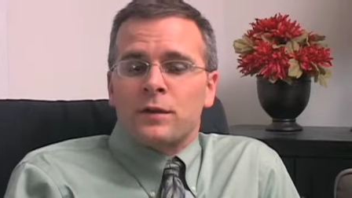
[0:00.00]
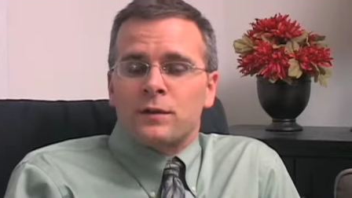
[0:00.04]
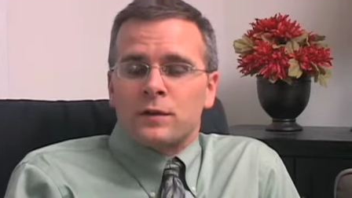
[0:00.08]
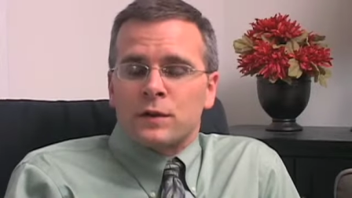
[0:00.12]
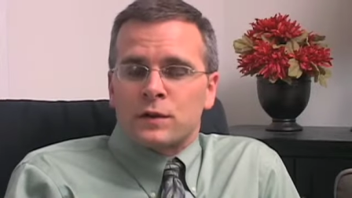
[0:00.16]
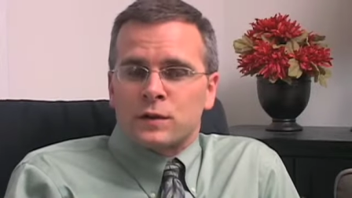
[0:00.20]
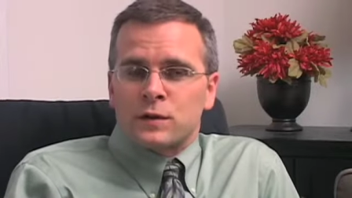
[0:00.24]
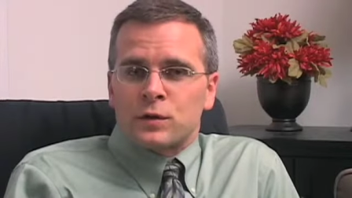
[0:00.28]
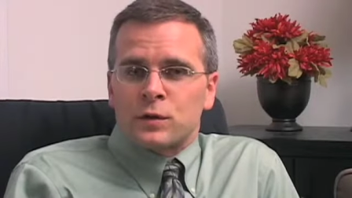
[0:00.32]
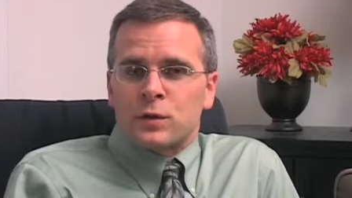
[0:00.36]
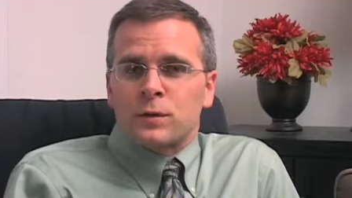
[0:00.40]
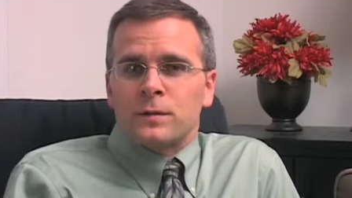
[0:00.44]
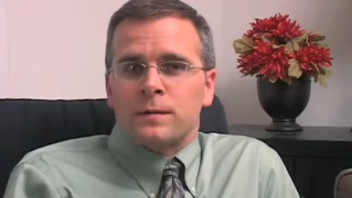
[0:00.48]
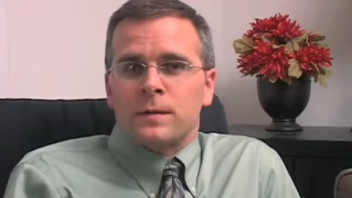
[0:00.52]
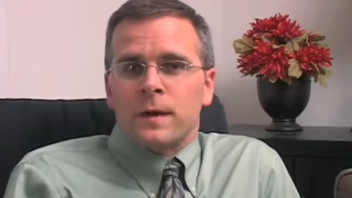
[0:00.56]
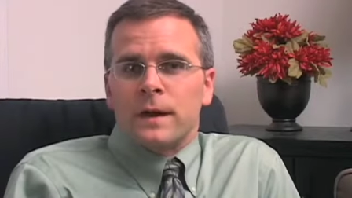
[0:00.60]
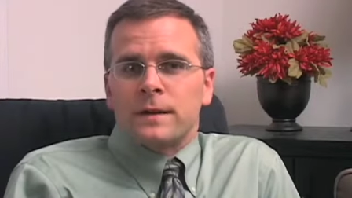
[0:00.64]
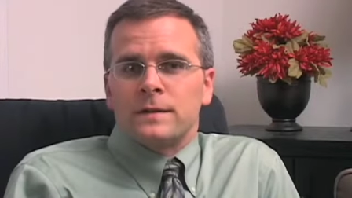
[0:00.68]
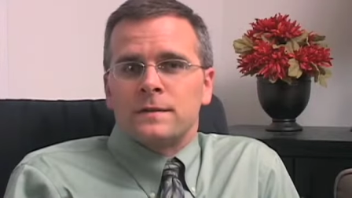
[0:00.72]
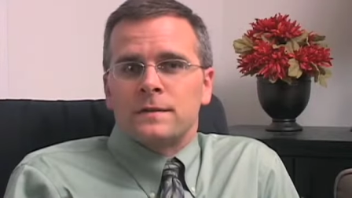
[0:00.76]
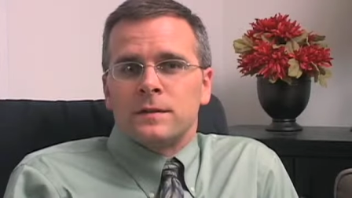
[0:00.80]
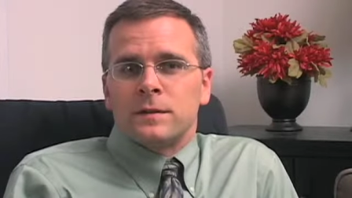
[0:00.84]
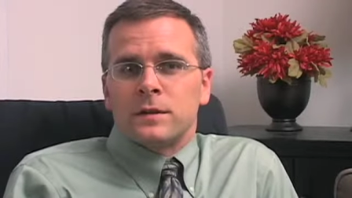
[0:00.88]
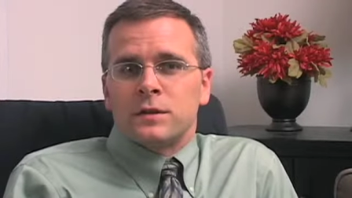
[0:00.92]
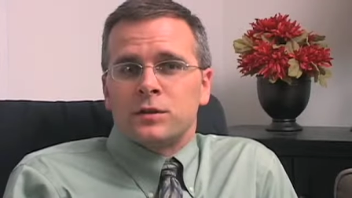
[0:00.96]
to serve
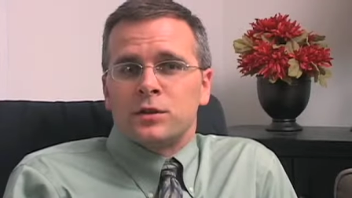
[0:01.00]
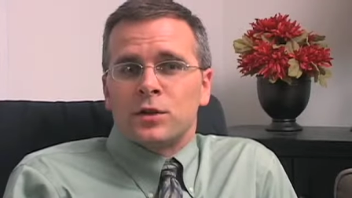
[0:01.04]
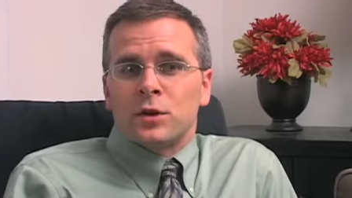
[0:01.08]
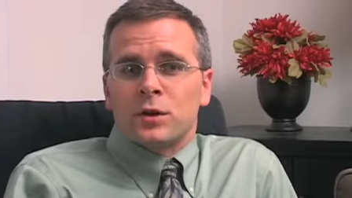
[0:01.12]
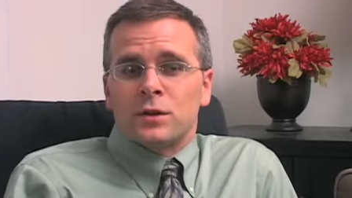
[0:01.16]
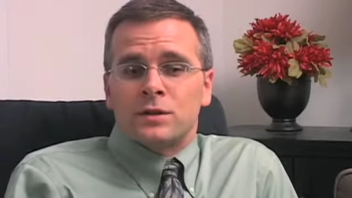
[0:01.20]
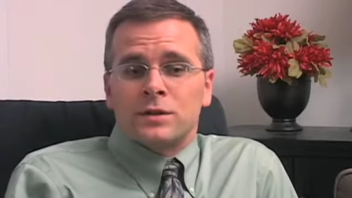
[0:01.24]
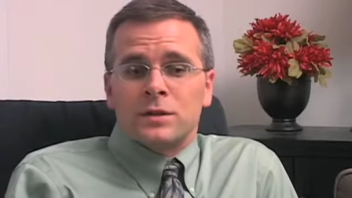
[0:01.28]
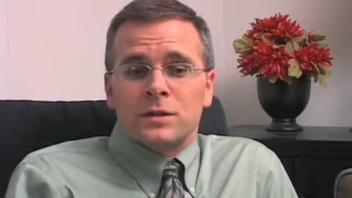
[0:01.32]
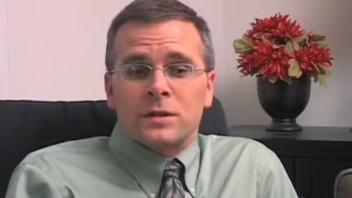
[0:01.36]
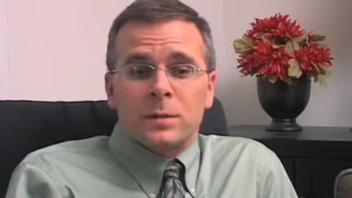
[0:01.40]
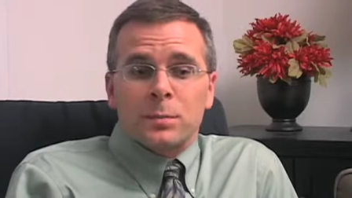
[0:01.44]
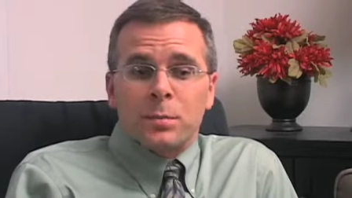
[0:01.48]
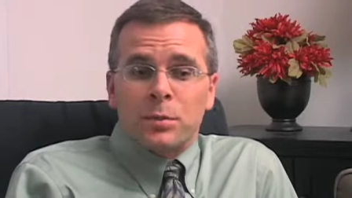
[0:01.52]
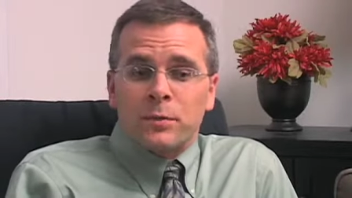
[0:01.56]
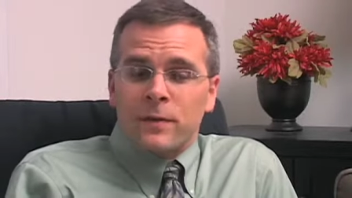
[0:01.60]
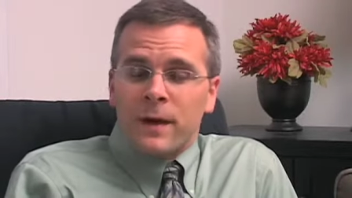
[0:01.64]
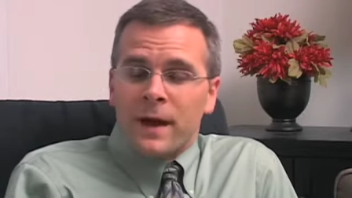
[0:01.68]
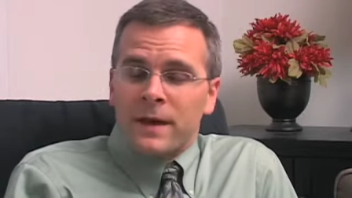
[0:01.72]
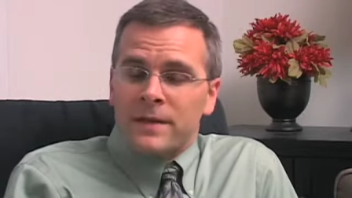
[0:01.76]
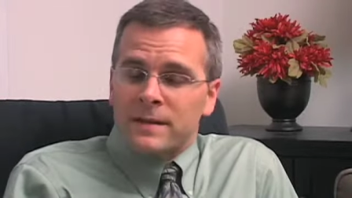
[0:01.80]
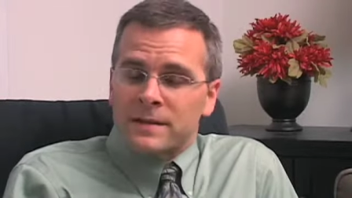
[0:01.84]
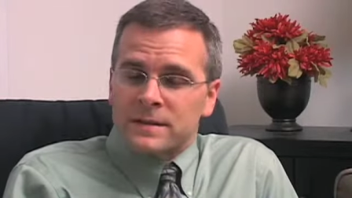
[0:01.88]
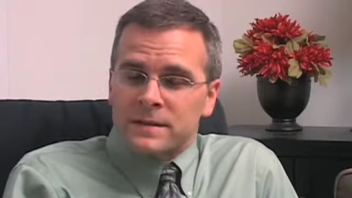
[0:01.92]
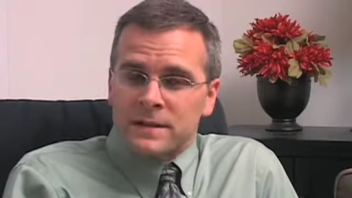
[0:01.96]
us in the church and to
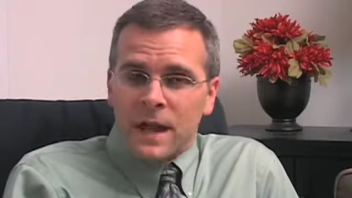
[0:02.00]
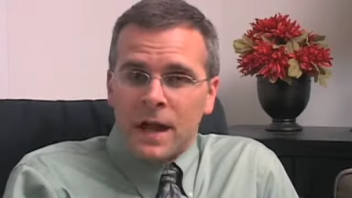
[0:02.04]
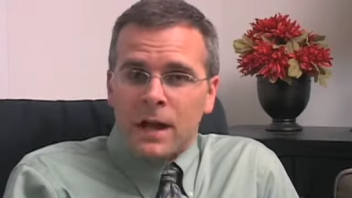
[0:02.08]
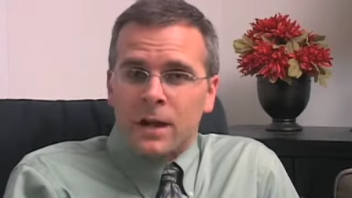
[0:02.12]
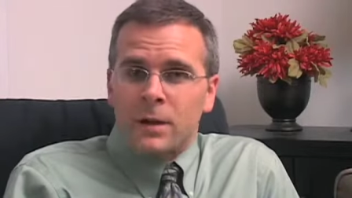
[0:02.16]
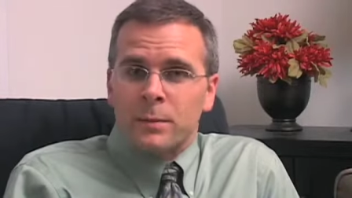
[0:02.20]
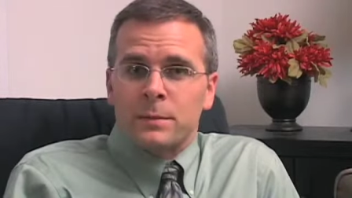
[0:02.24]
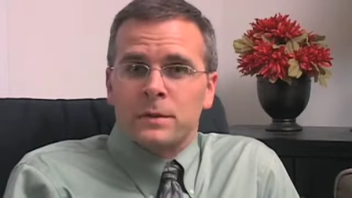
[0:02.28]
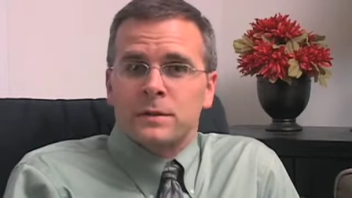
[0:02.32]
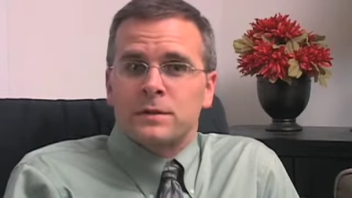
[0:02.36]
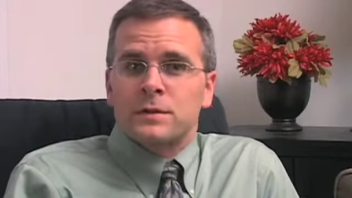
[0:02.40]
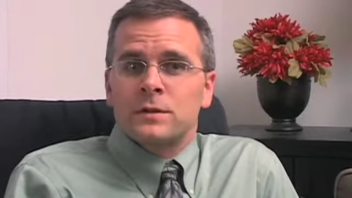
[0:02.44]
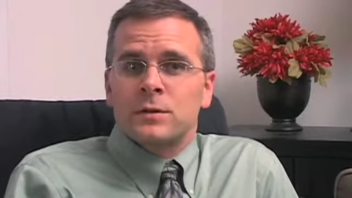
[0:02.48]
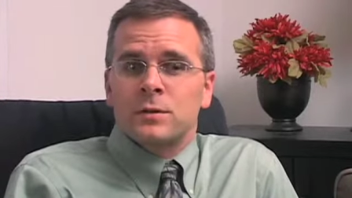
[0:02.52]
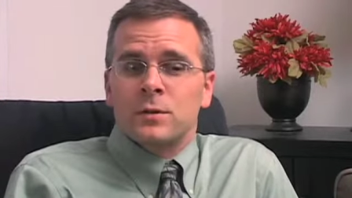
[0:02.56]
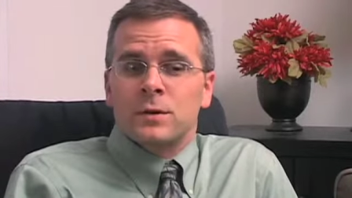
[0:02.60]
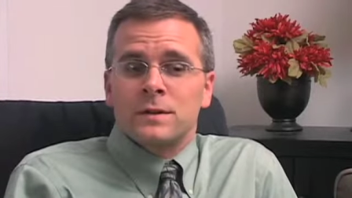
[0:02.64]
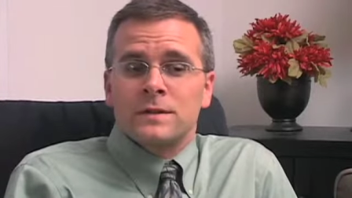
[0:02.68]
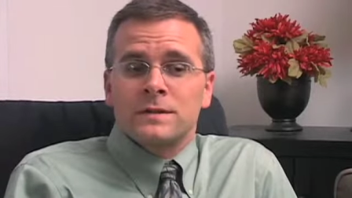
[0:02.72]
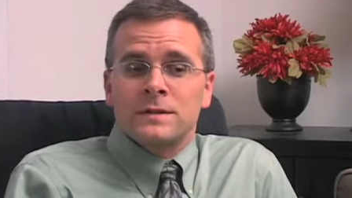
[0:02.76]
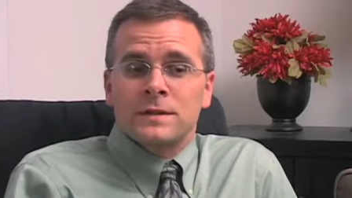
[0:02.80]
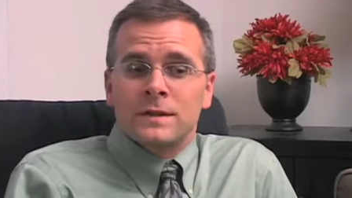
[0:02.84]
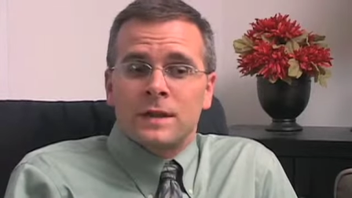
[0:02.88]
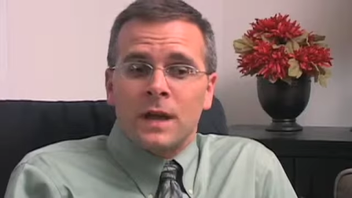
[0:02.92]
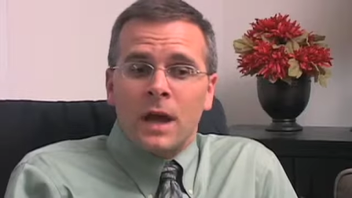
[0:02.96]
provide the sacraments to
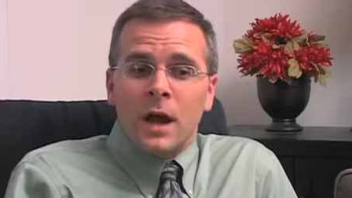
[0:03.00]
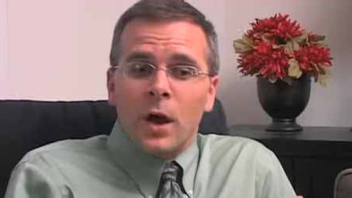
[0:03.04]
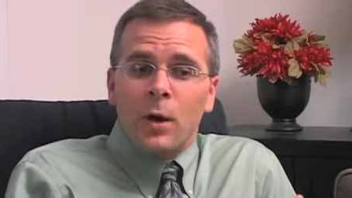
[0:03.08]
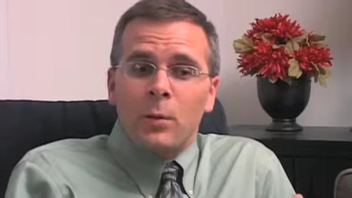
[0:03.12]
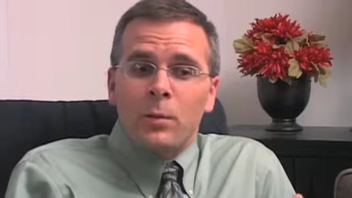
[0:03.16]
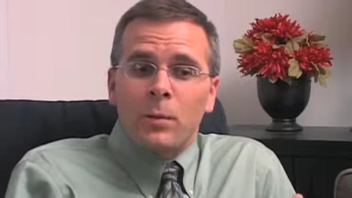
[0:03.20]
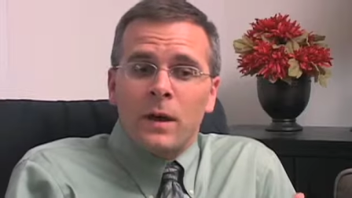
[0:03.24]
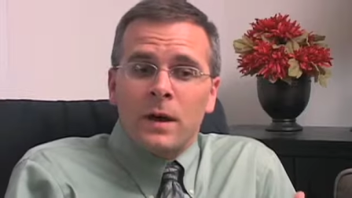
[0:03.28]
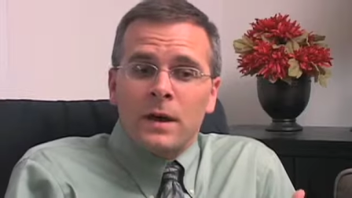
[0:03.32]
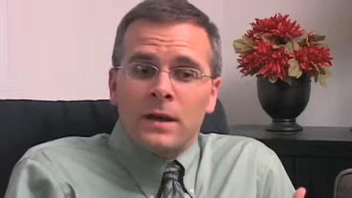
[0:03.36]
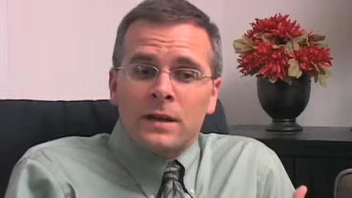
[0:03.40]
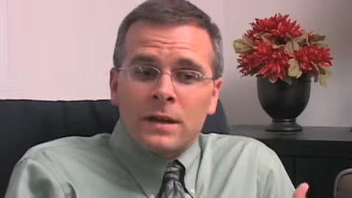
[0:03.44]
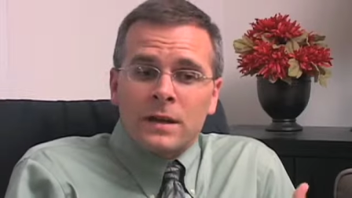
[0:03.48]
us and to help